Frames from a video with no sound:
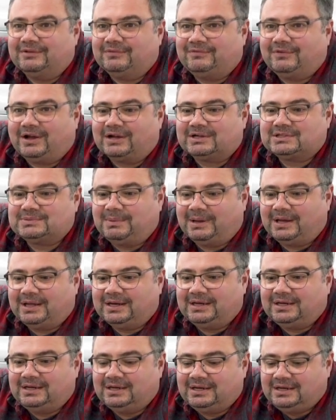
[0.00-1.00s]
to the Fox
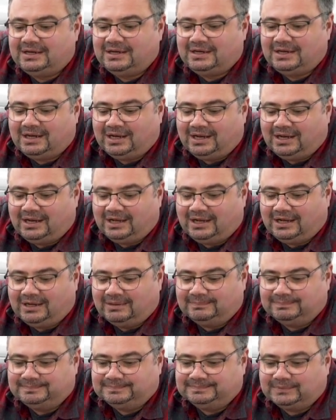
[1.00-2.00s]
body,
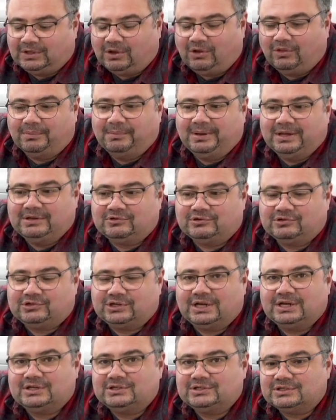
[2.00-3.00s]
um, all the major
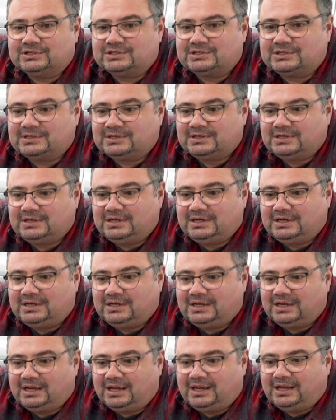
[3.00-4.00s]
changes.
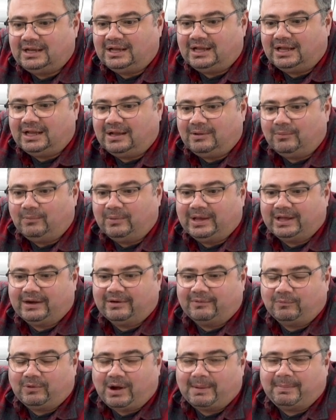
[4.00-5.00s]
Uh, we got
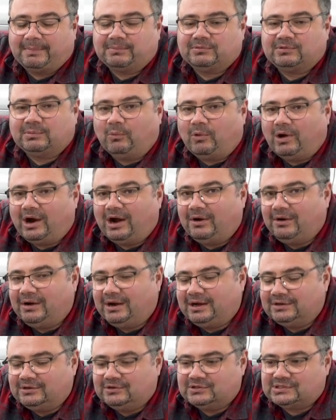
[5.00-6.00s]
to wrap up some
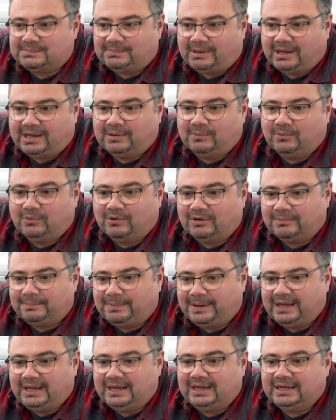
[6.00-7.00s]
wiring, do some body work,
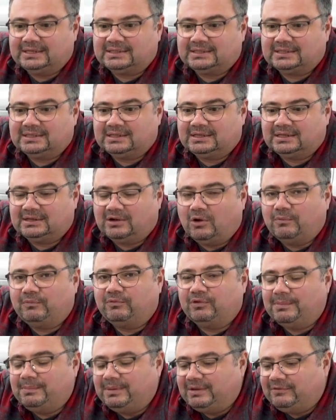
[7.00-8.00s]
paint.
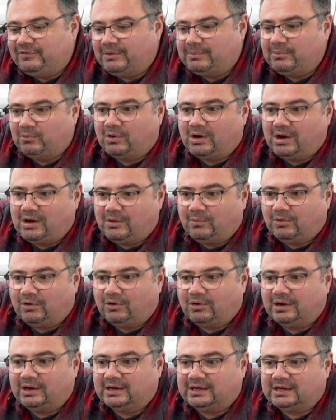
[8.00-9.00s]
Hopefully mid-February
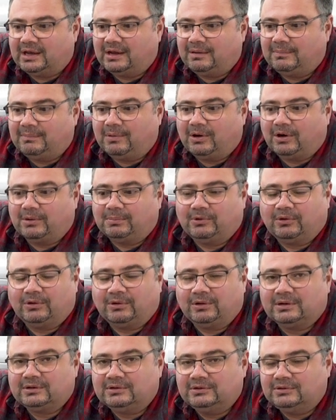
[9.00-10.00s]
we're at uh,
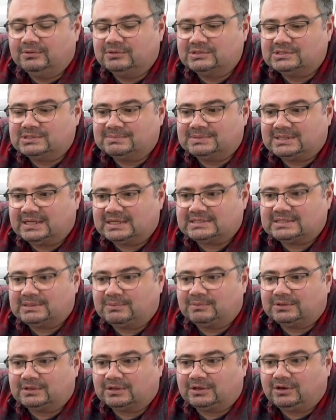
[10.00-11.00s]
Barber doing some
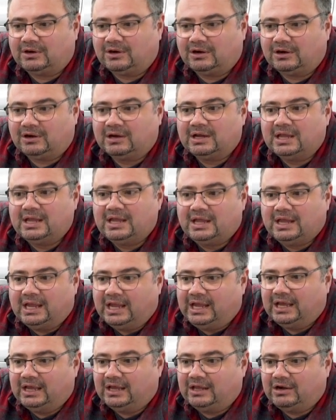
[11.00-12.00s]
testing with the car
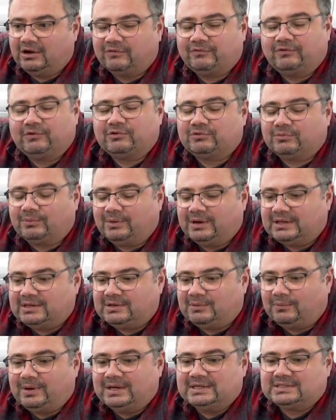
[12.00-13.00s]
and our first ra
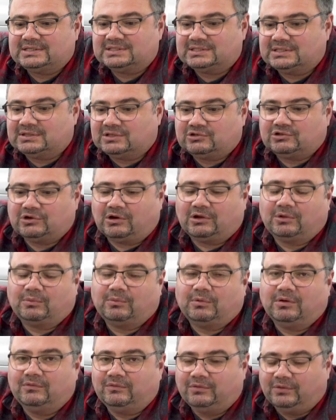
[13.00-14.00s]
race is at the Charlotte
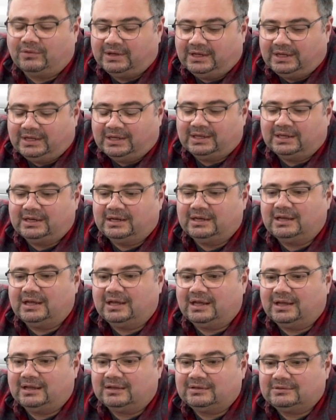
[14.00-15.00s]
Roval in
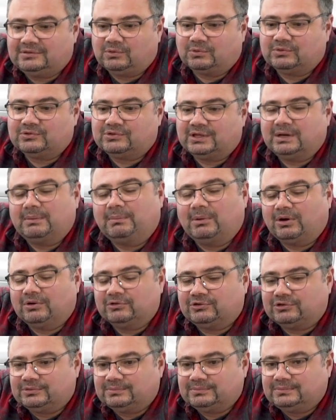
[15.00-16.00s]
uh, towards the end of
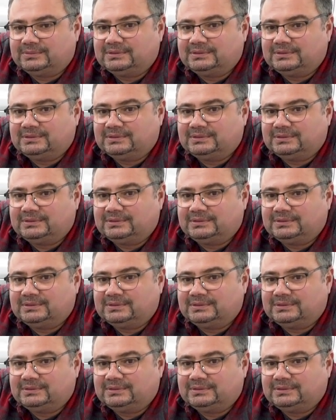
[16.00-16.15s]
March.